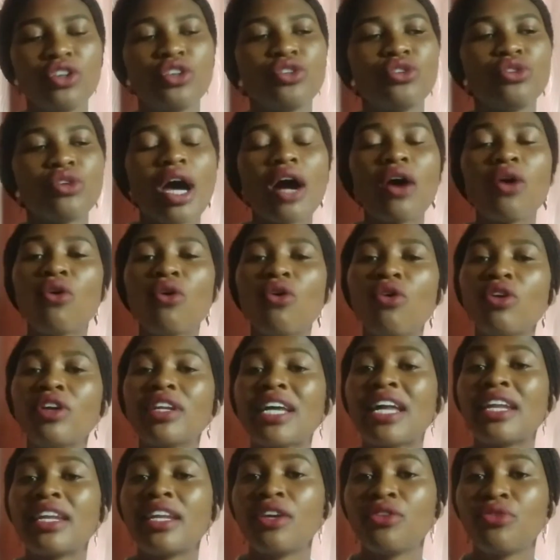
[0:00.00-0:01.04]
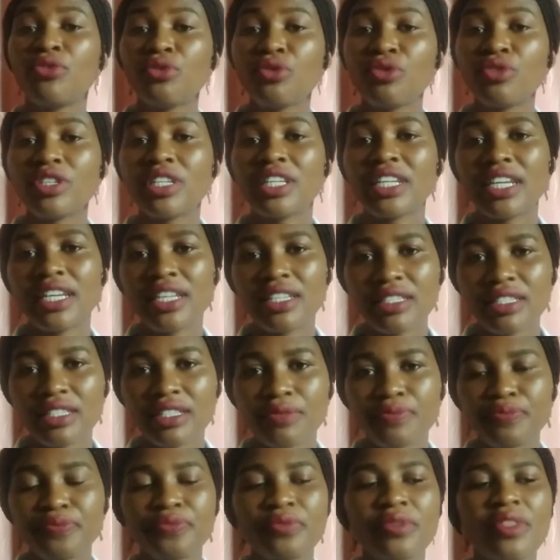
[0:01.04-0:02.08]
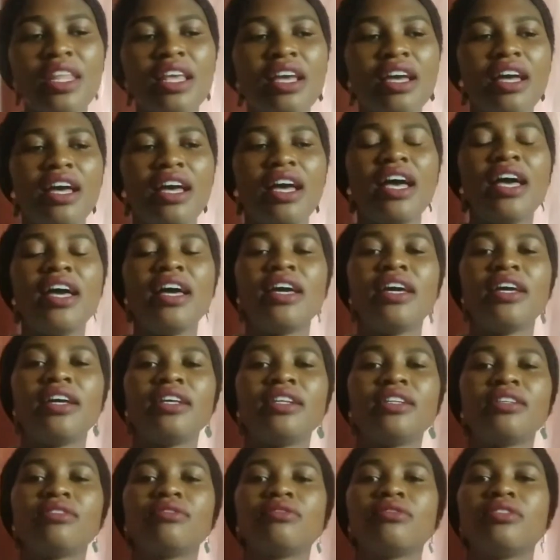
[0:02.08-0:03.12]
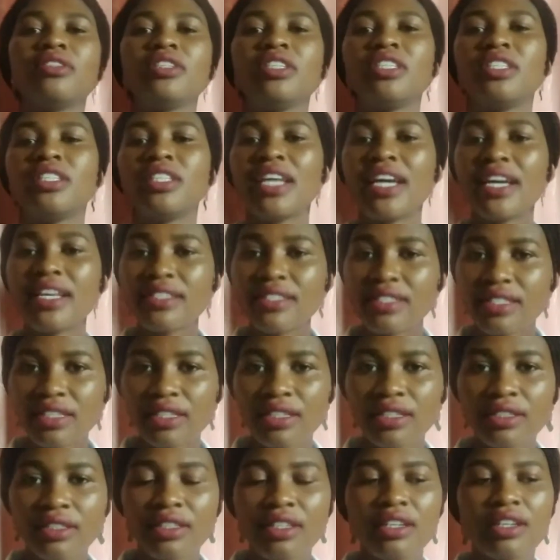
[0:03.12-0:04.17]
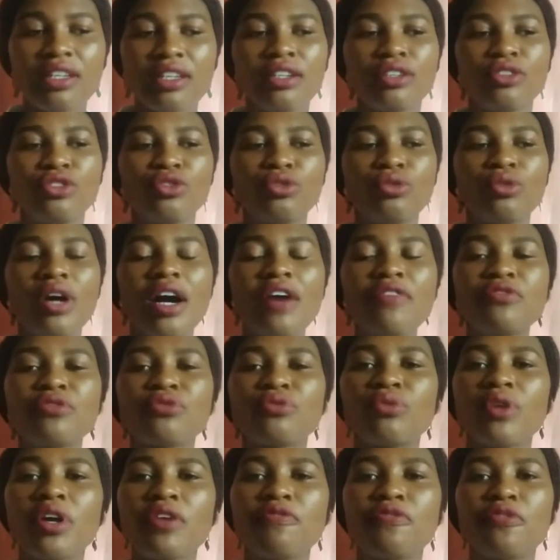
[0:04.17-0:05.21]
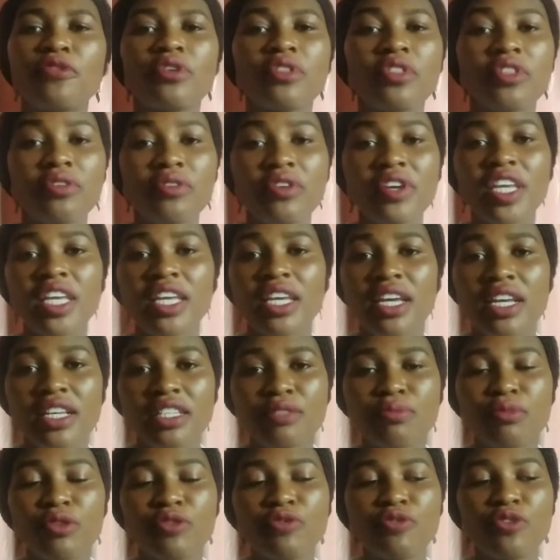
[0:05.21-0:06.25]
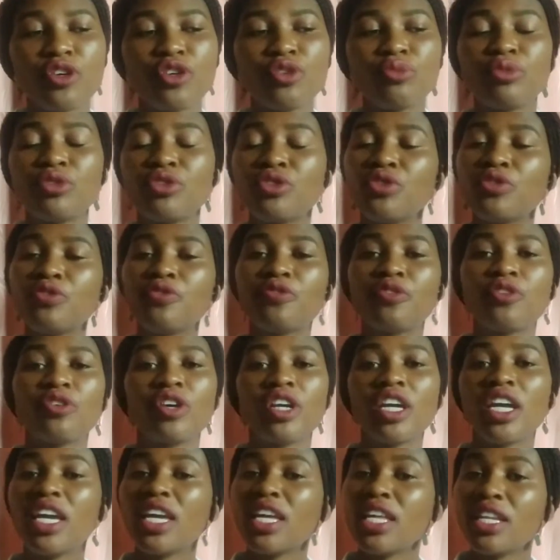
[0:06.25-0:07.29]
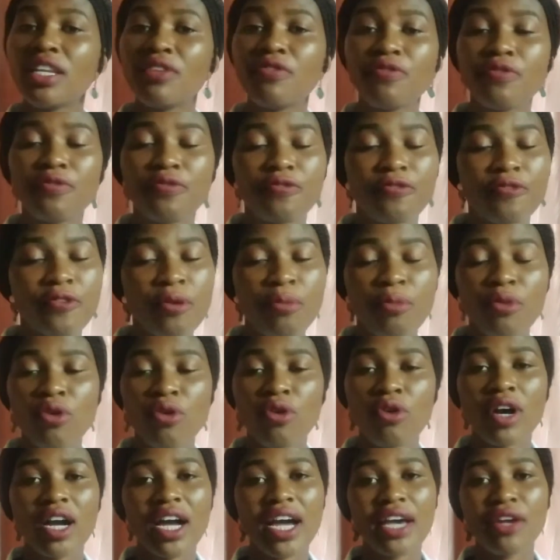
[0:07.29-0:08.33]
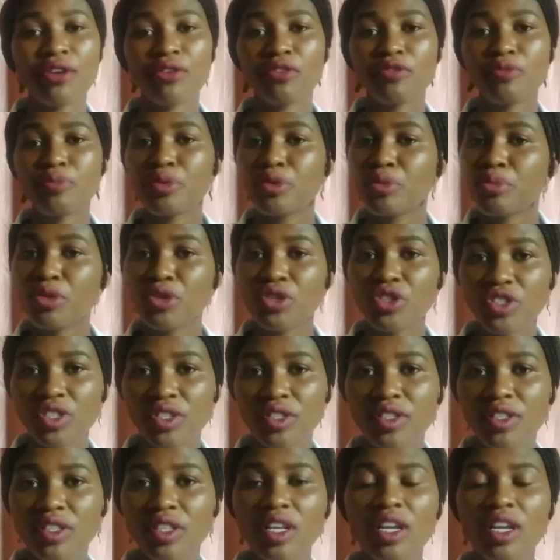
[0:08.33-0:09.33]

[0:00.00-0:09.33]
You are called an enrolled nurse. And in nursing, you have to work for 3 years before you be due for any form or kind of promotion.